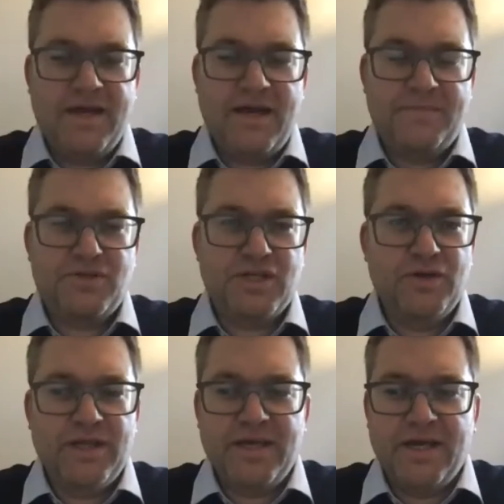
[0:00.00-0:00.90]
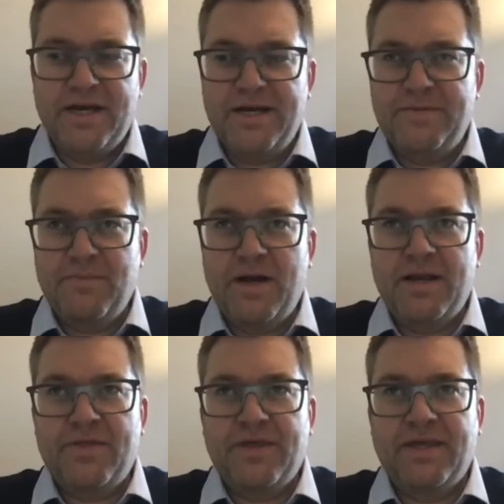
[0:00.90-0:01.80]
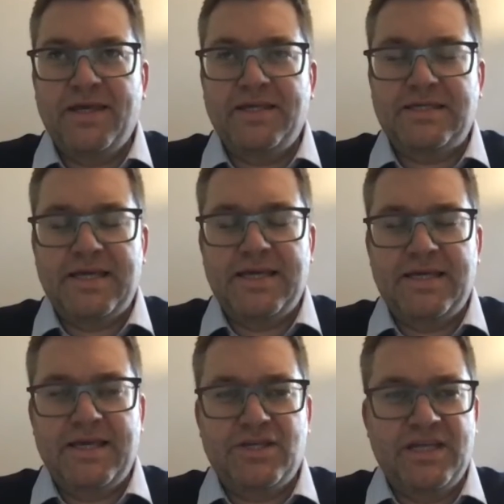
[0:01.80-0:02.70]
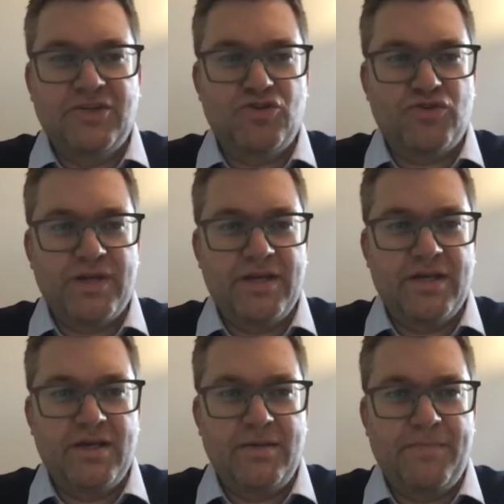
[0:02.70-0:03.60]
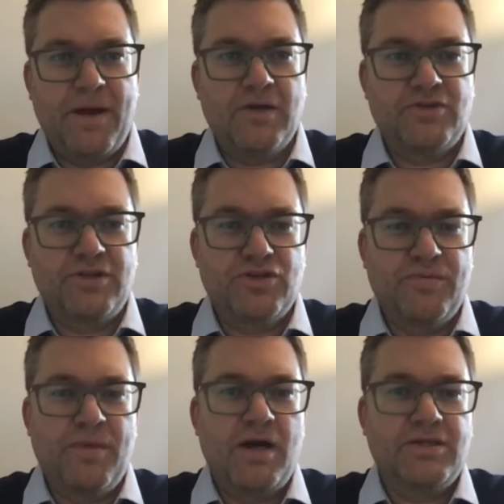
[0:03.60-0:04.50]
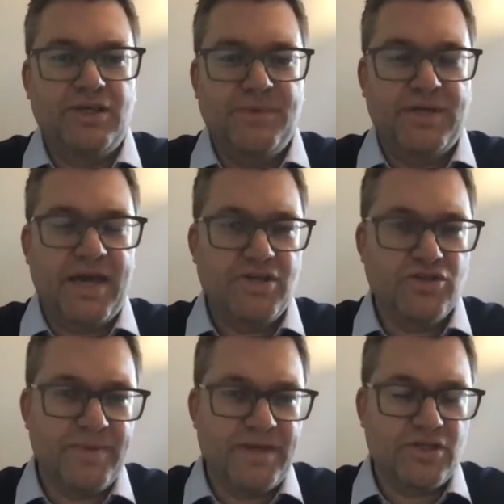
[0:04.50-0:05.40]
absolutely. And I think it's an industry and a part of the sort of marketing communications mix at the